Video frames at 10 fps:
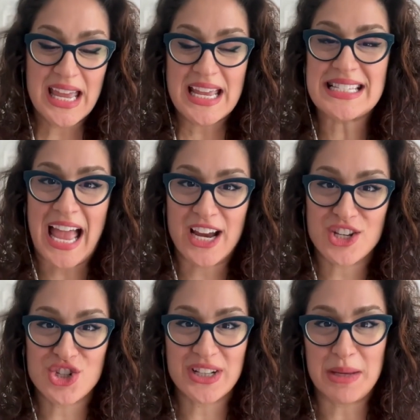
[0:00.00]
is
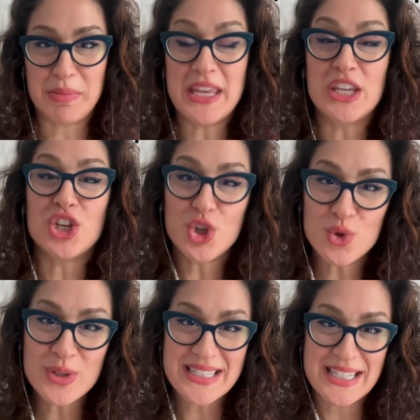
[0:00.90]
actually being
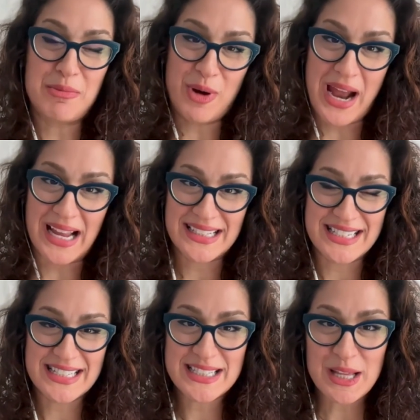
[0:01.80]
used in
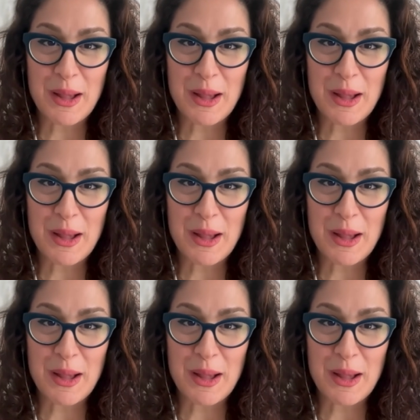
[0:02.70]
practice.